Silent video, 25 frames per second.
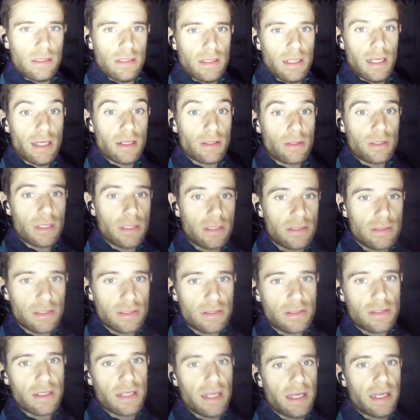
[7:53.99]
Hello, so
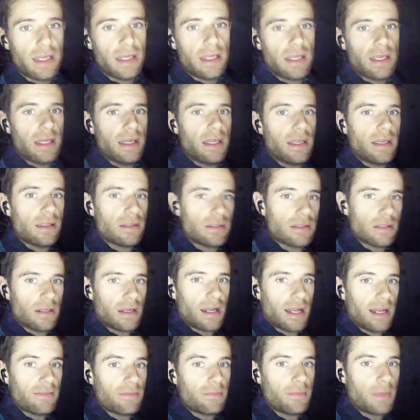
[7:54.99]
today is an
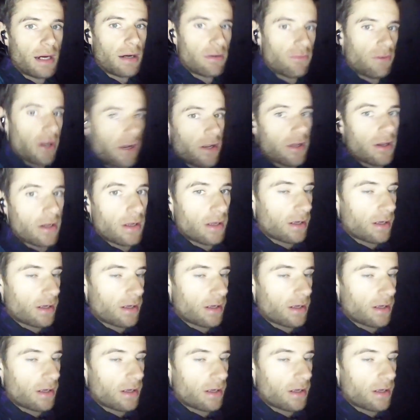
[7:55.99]
11-mile run.